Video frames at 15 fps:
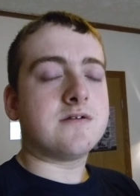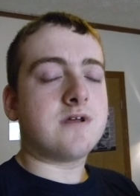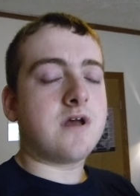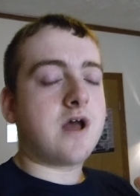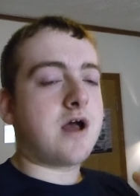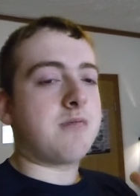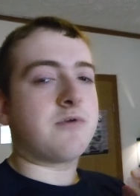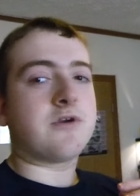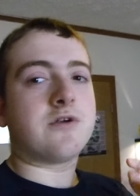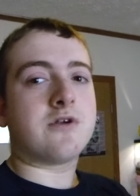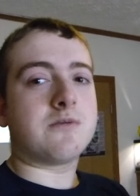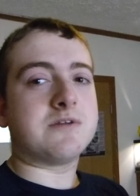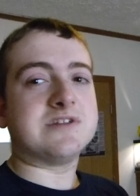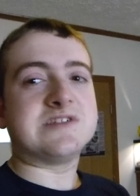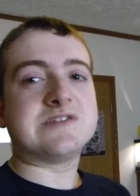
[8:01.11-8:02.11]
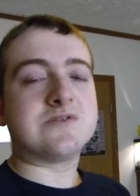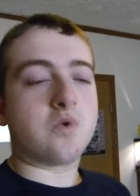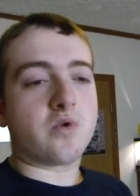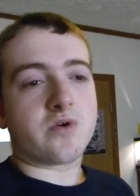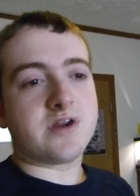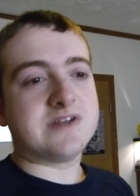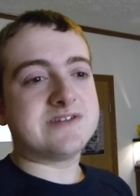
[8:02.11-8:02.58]
urban
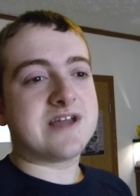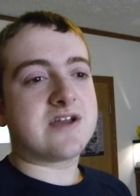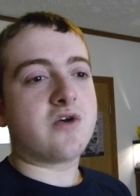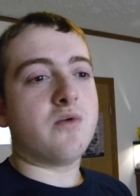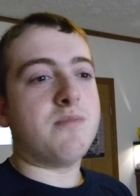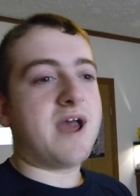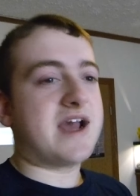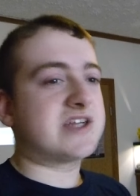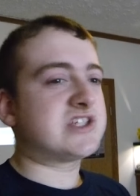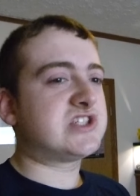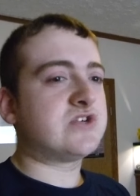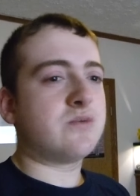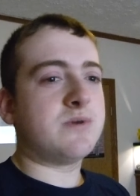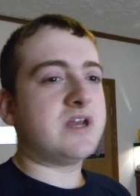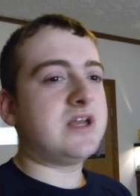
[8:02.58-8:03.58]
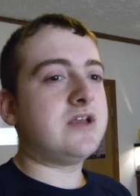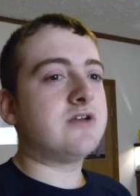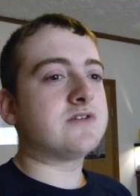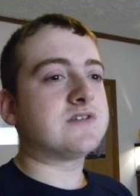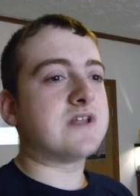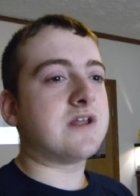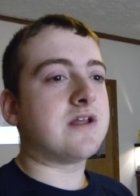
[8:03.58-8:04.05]
stories that go back so many
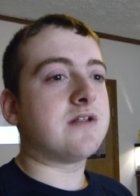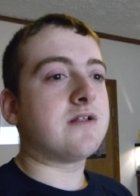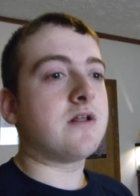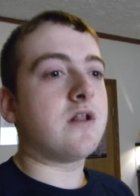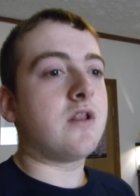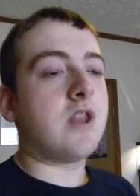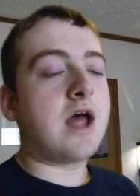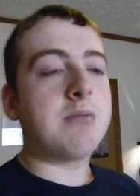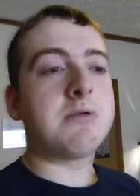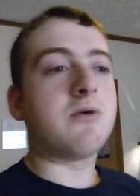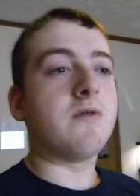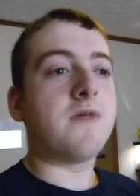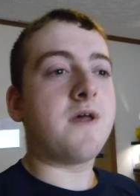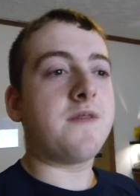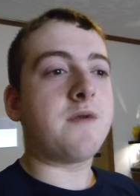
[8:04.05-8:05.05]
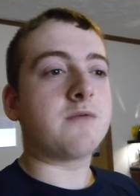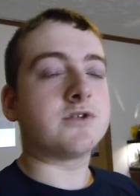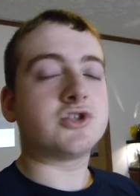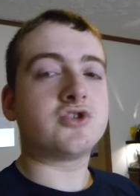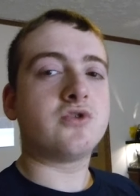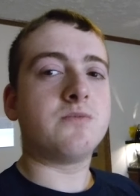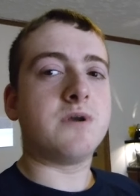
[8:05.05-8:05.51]
years that a lot of people thought they were
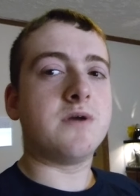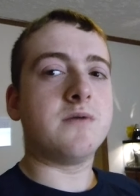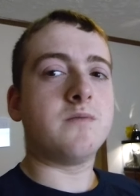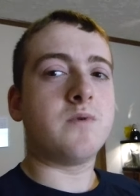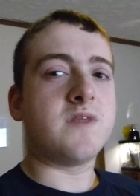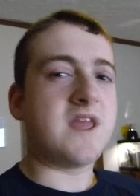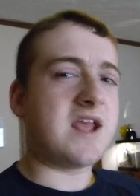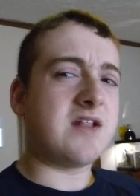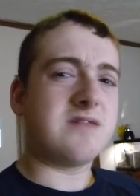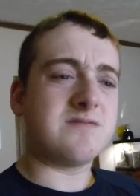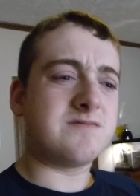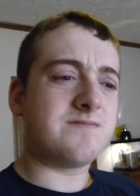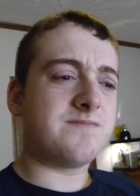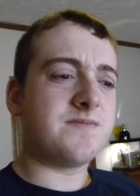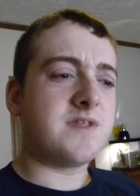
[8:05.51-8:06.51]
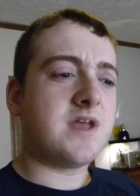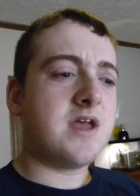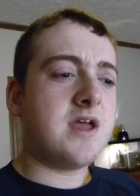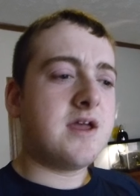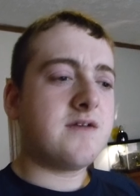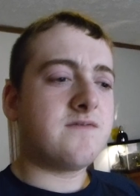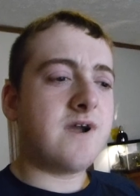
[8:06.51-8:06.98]
true, but when they
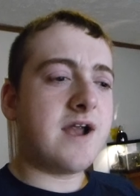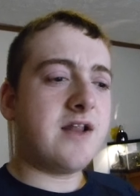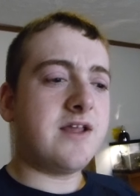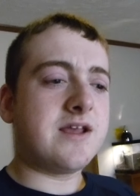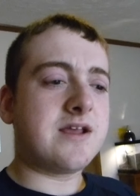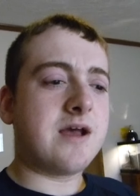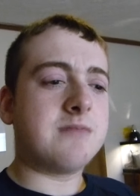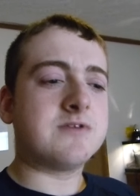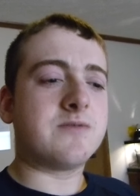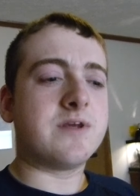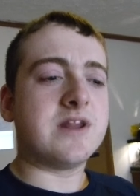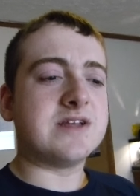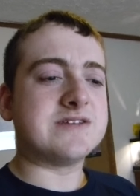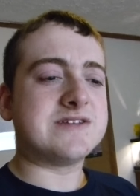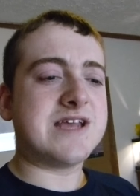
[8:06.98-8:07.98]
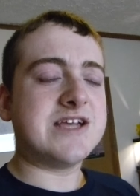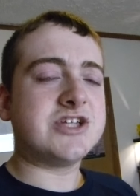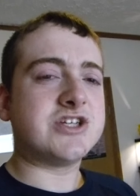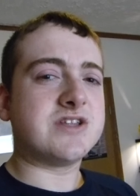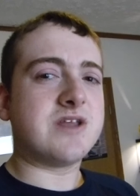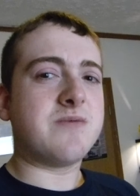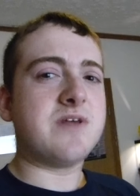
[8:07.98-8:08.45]
finally come to
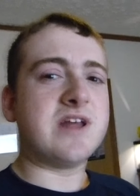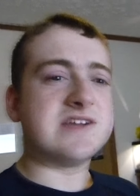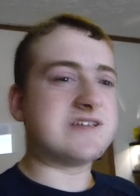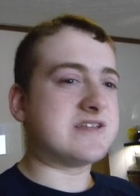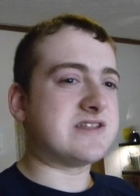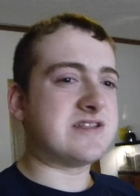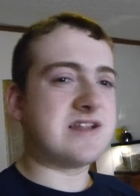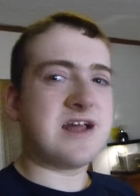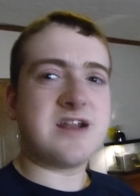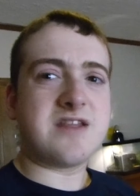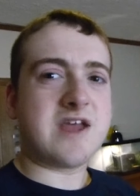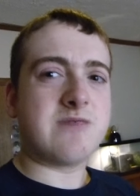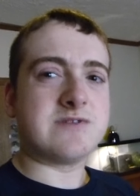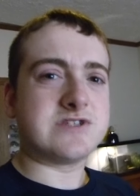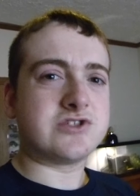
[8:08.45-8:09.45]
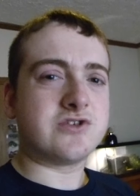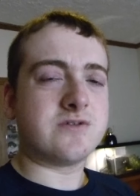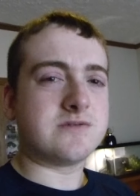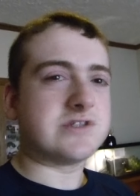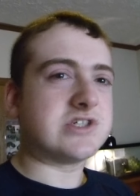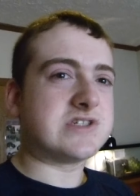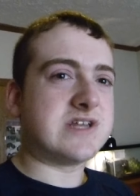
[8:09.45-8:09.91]
realization, they realize that none of that was
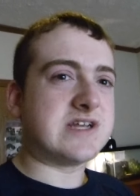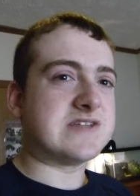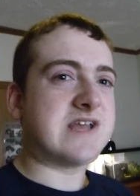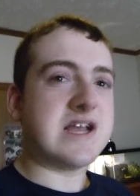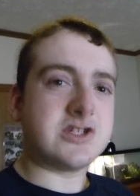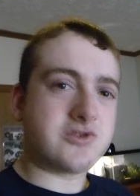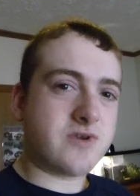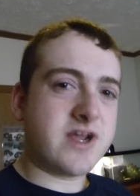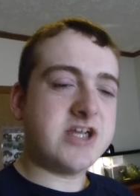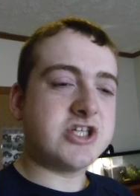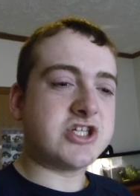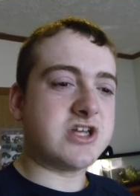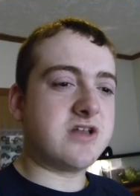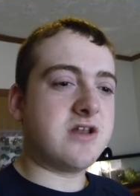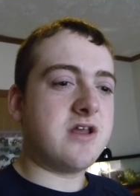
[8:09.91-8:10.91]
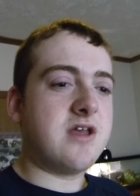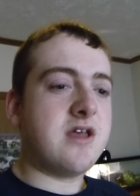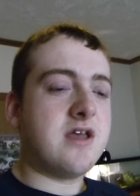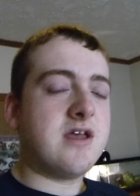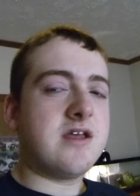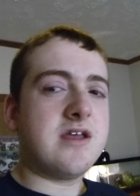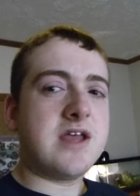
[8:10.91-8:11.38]
true. It's just an exaggeration.
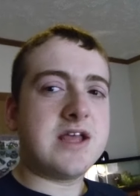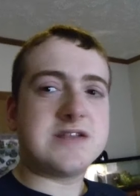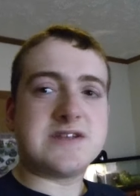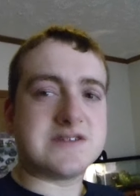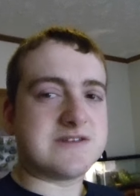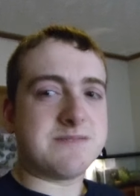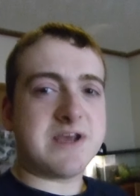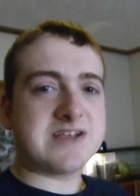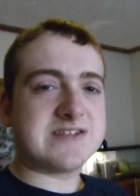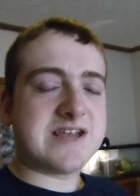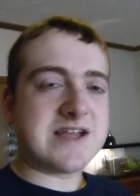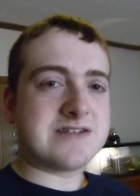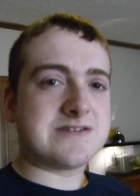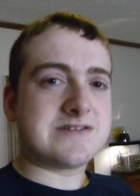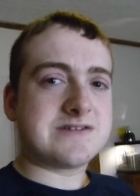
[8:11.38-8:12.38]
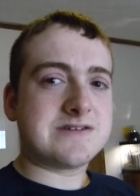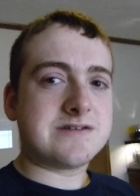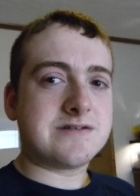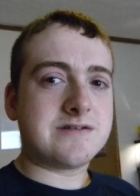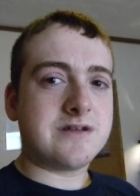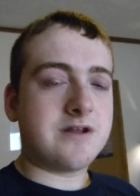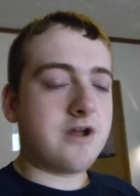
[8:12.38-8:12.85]
It doesn't make sense,
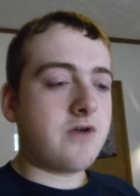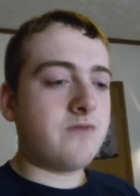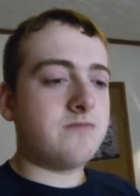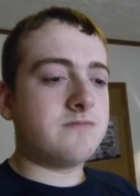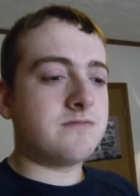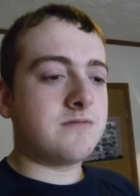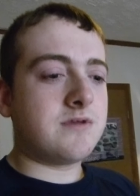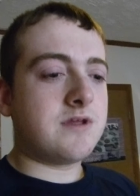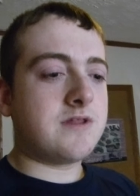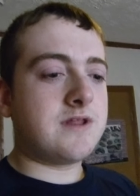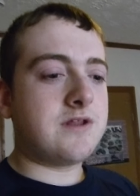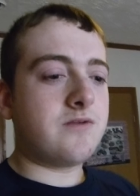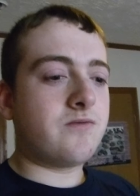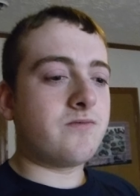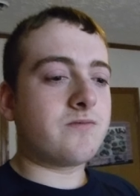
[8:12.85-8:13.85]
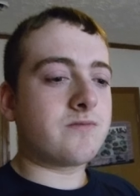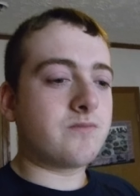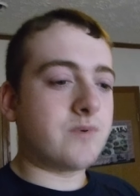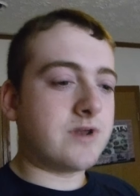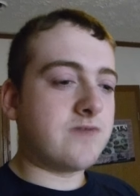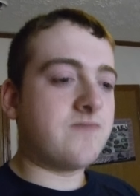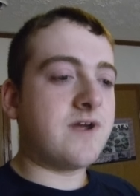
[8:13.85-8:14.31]
you know? And then
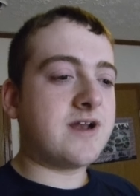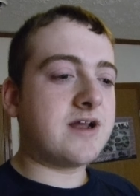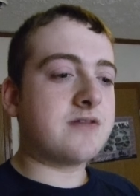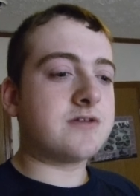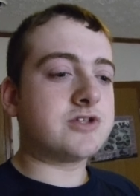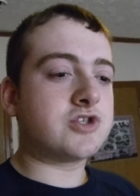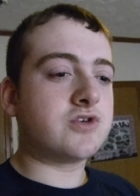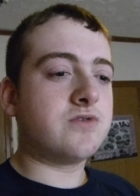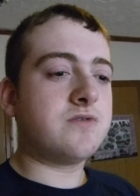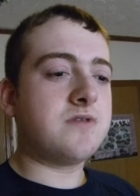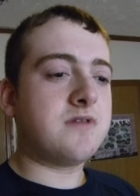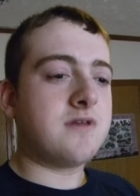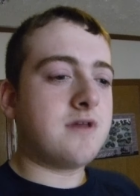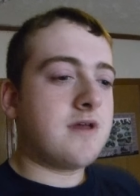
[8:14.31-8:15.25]
when you find out the truth,